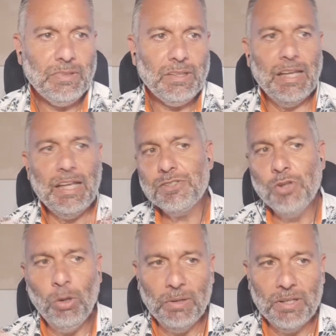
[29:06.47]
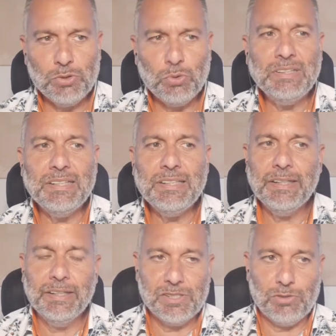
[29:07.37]
It's normal. It's 20
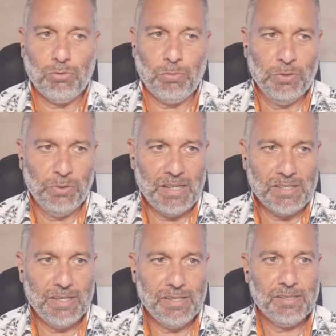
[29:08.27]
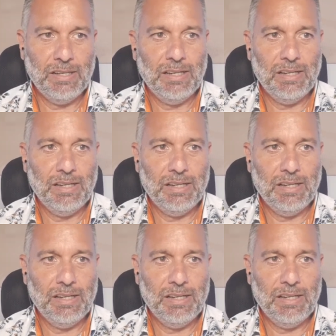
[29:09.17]
years, Ruben Uria says.